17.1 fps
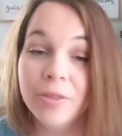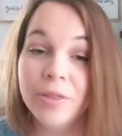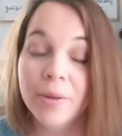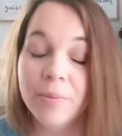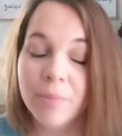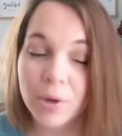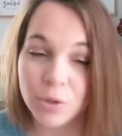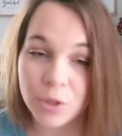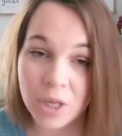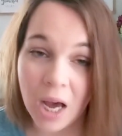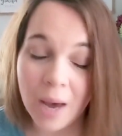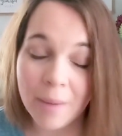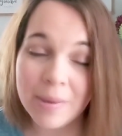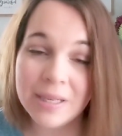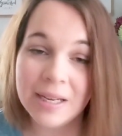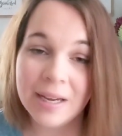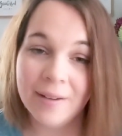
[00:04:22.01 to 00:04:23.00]
The most
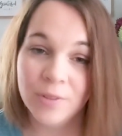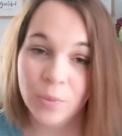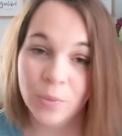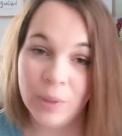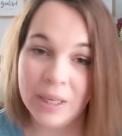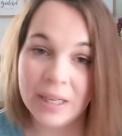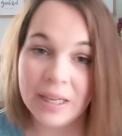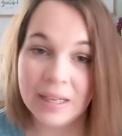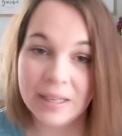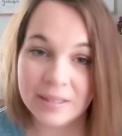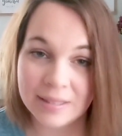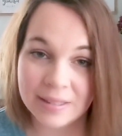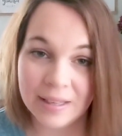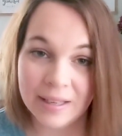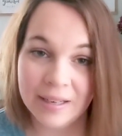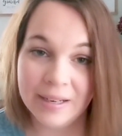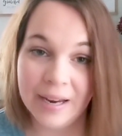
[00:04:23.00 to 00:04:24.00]
common day of the week is
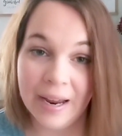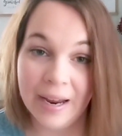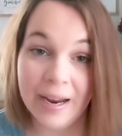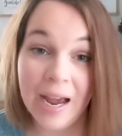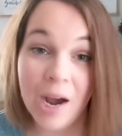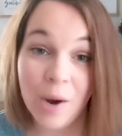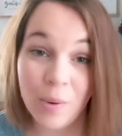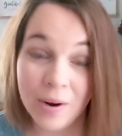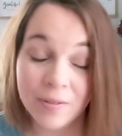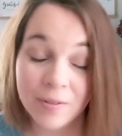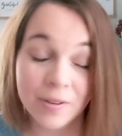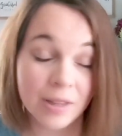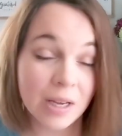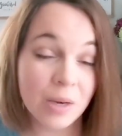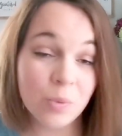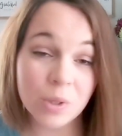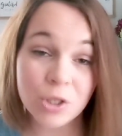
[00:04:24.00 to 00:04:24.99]
Sunday. However,
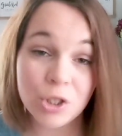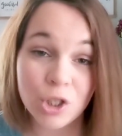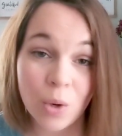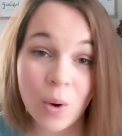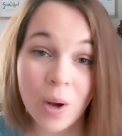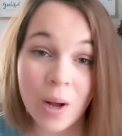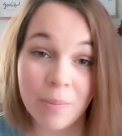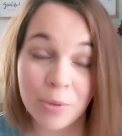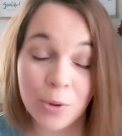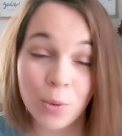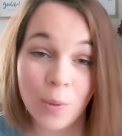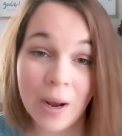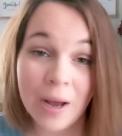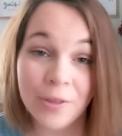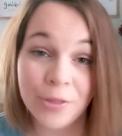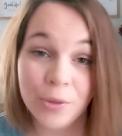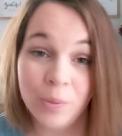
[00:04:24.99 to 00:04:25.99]
they will show up
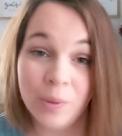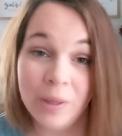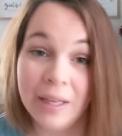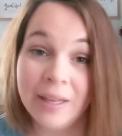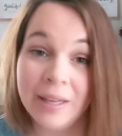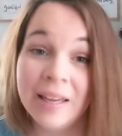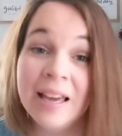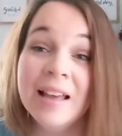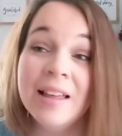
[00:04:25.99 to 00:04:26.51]
throughout the week.